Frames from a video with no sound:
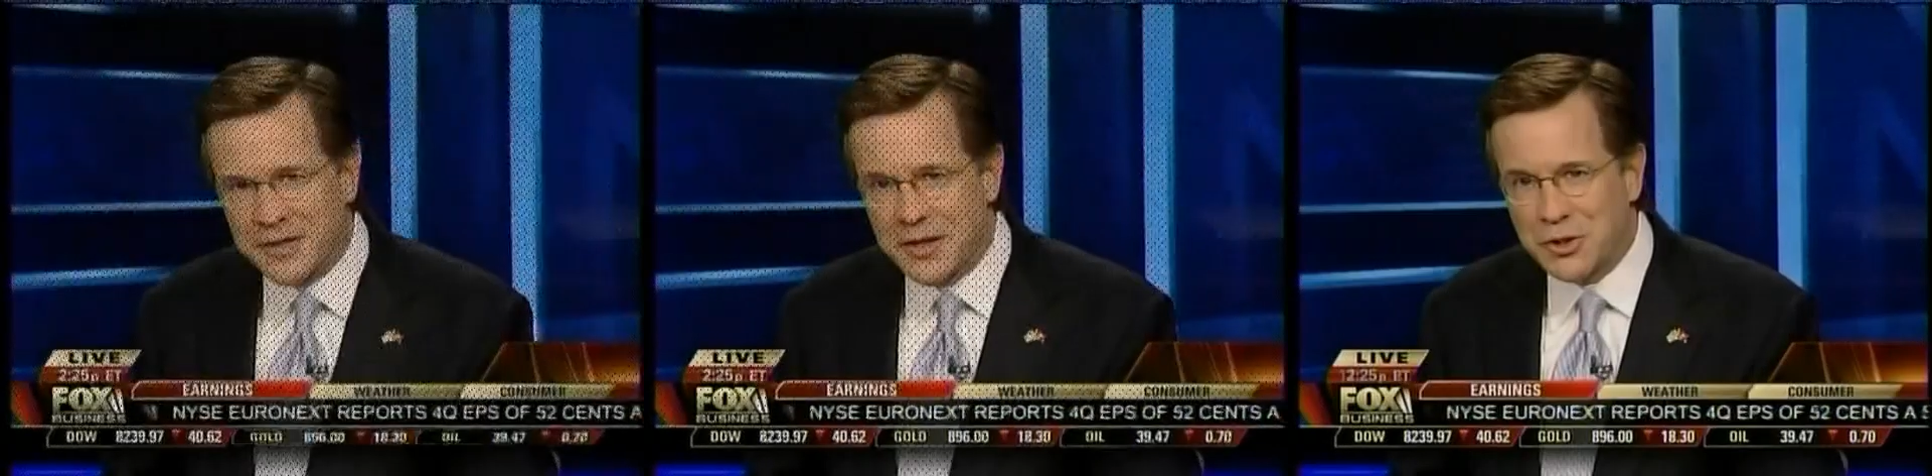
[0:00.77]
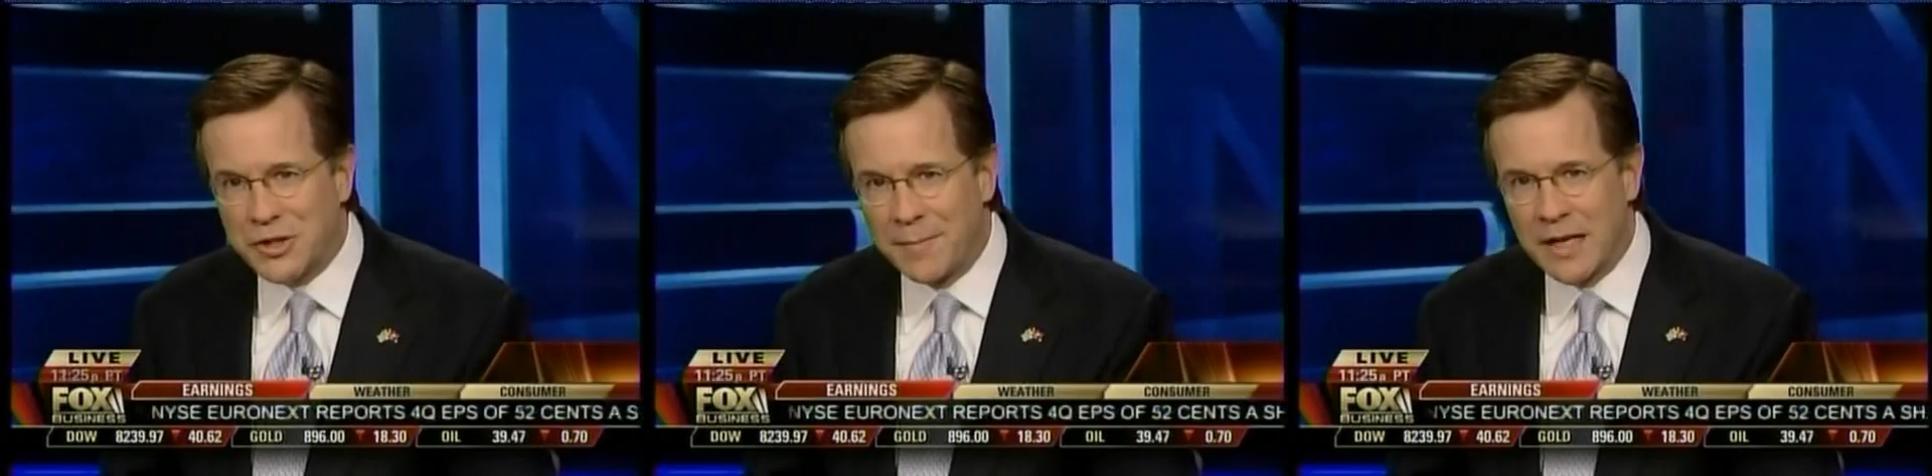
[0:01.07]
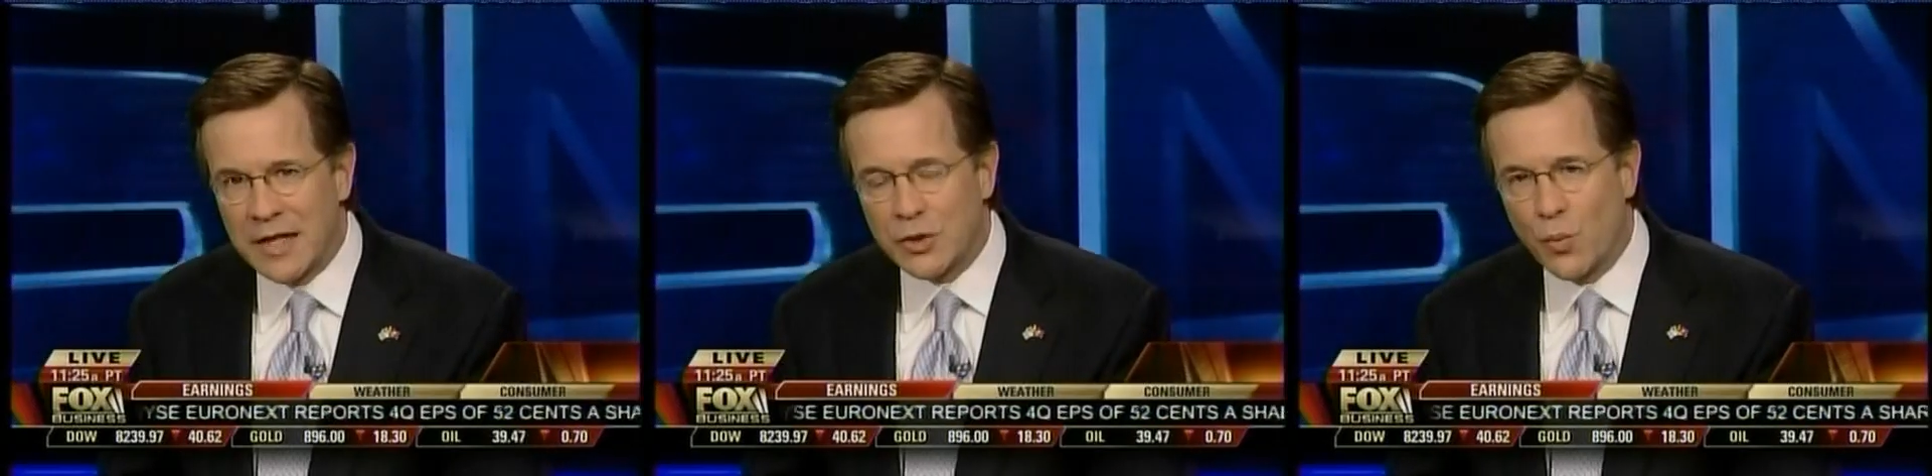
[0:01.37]
to the
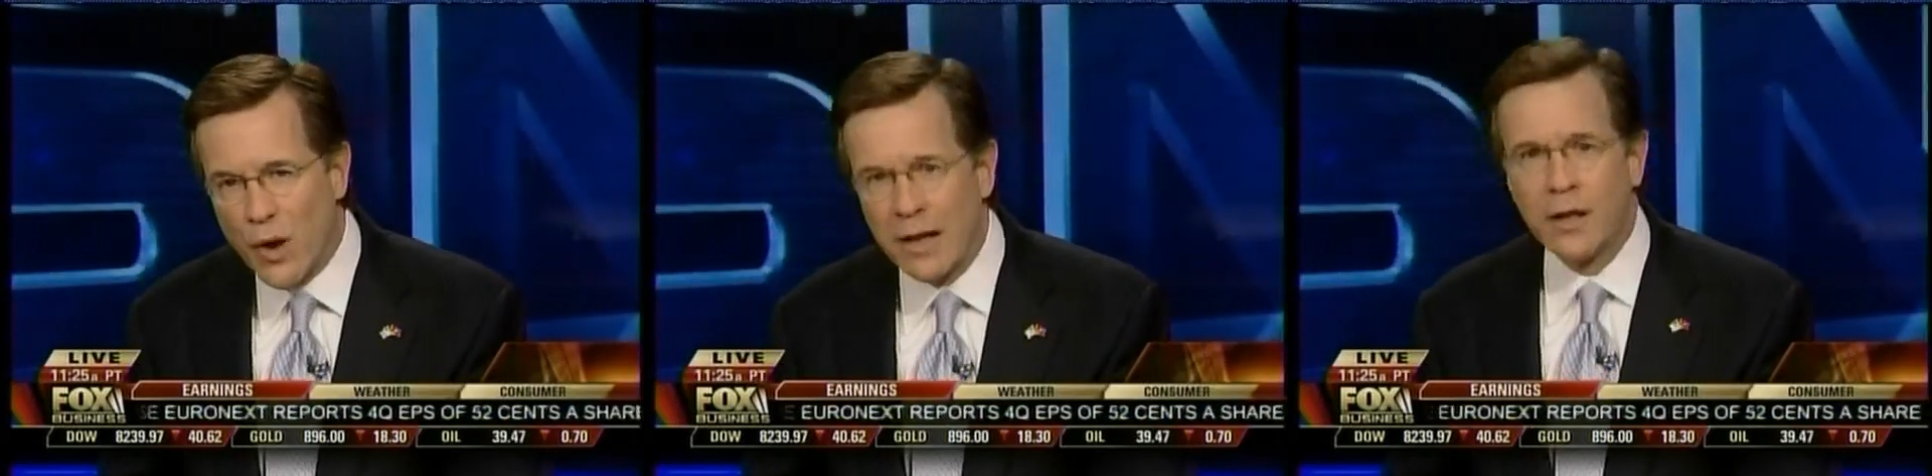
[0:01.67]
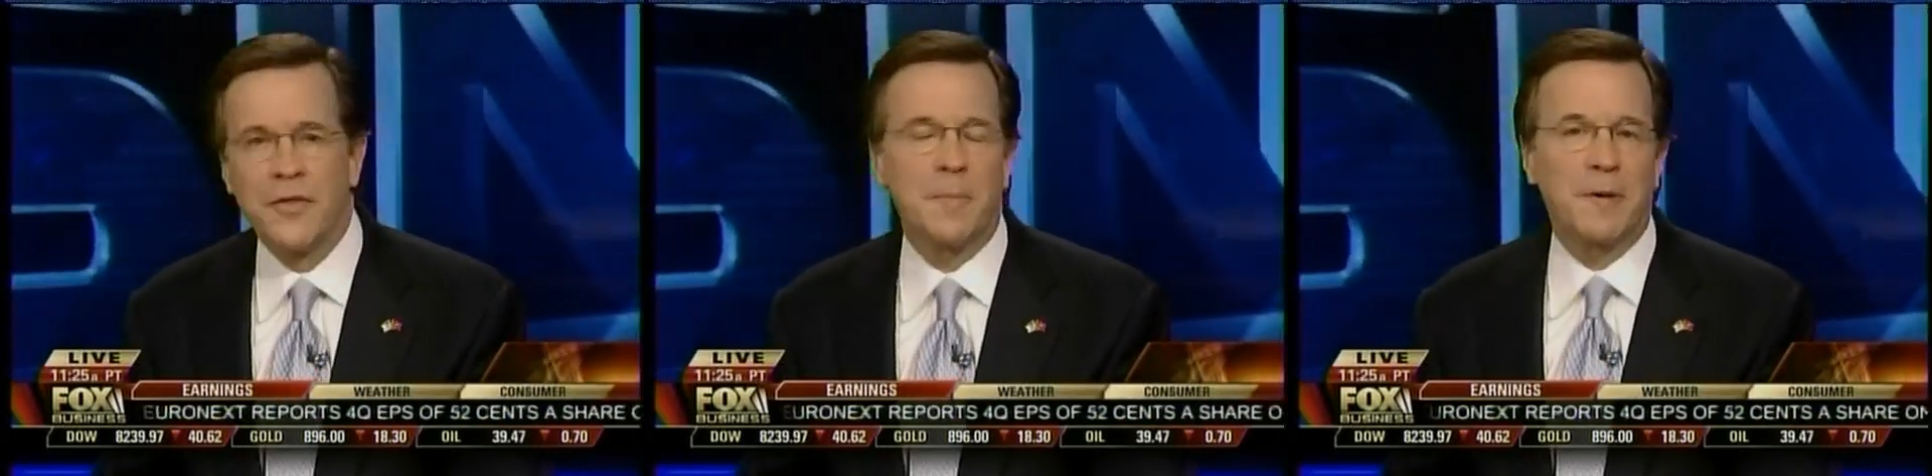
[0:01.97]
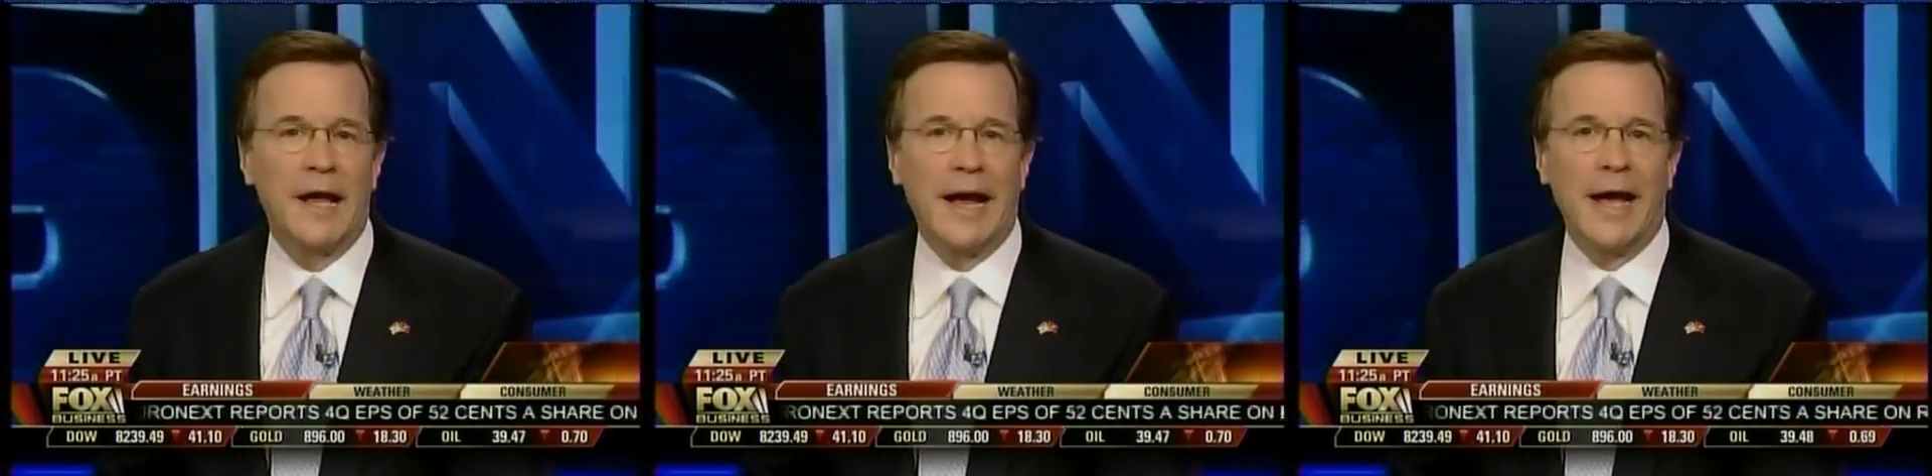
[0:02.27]
stimulus. Will the
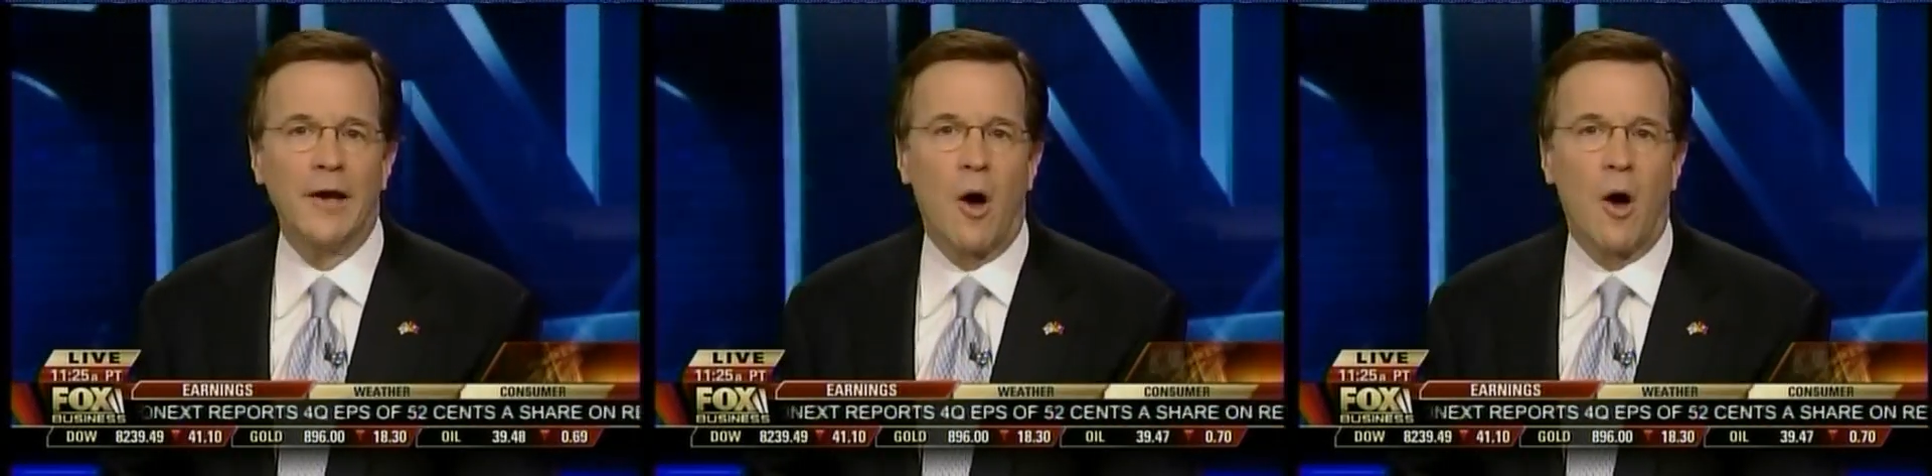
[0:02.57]
plan